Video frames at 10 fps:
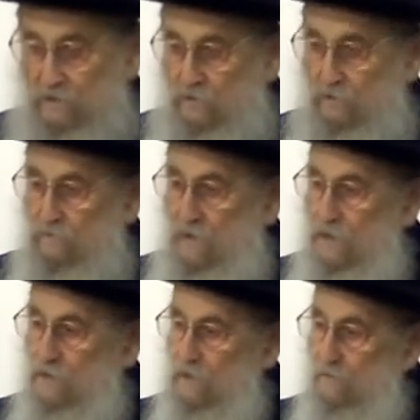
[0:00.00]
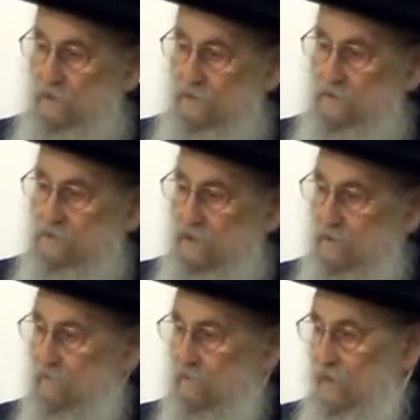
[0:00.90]
you may commit the
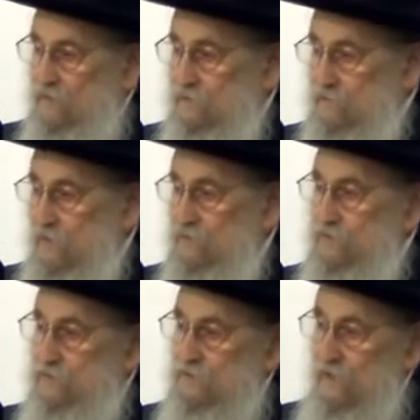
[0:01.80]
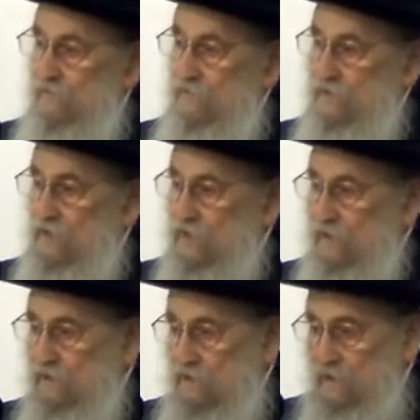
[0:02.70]
same transgressions every
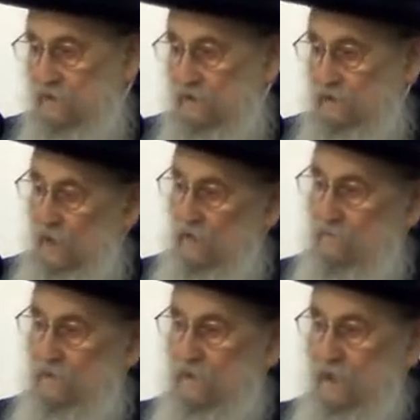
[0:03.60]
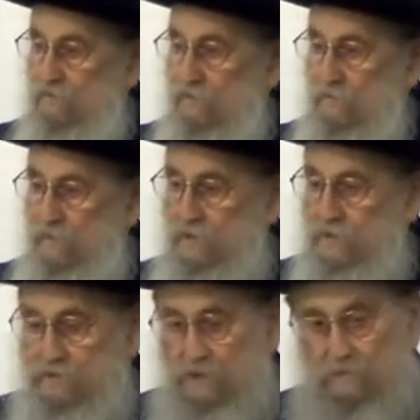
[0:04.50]
year, and I may not repeat
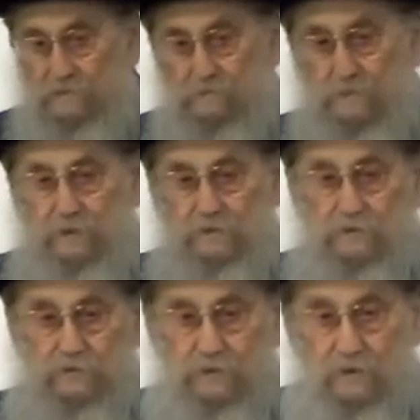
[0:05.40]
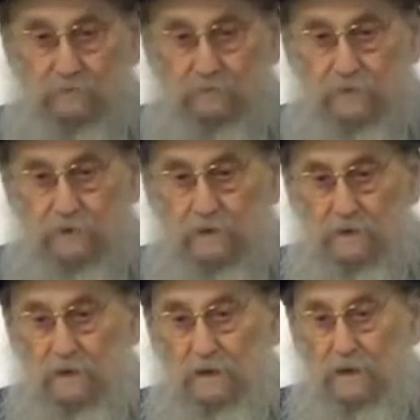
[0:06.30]
the same speech.
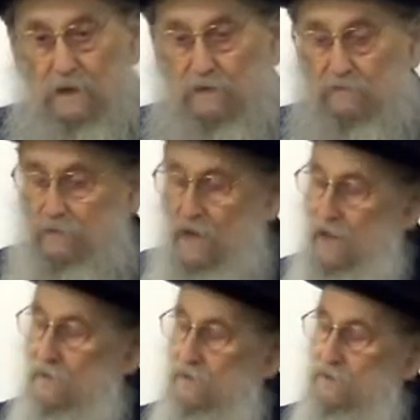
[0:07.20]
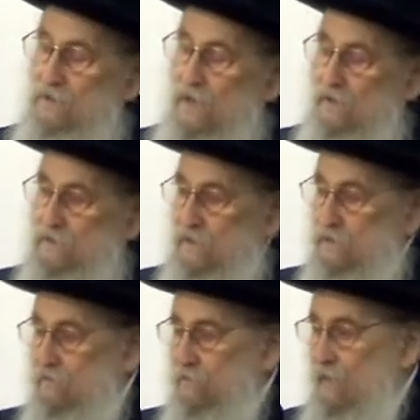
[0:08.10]
In reality, I
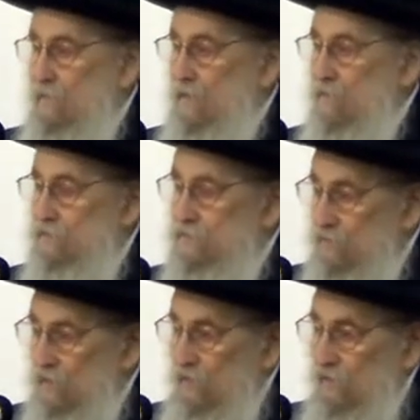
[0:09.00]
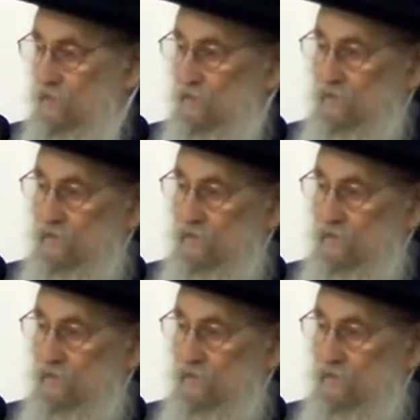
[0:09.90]
think the rabbi was wrong,